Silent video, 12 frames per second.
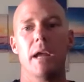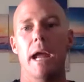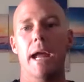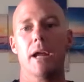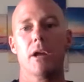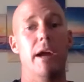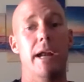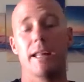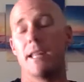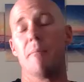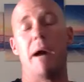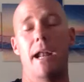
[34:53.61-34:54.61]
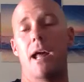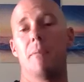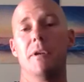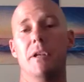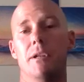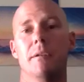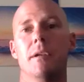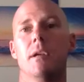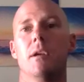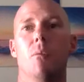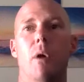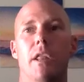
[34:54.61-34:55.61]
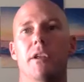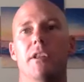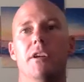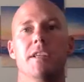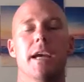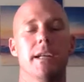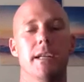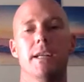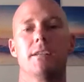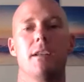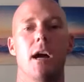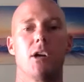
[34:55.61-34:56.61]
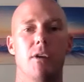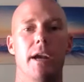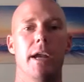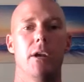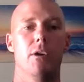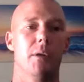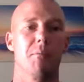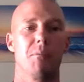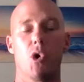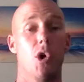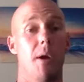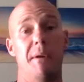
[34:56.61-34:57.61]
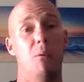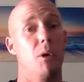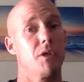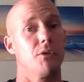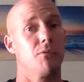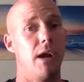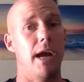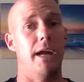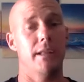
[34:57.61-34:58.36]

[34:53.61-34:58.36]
And granted, they might not have been whether their technique's not great or the programming wasn't right.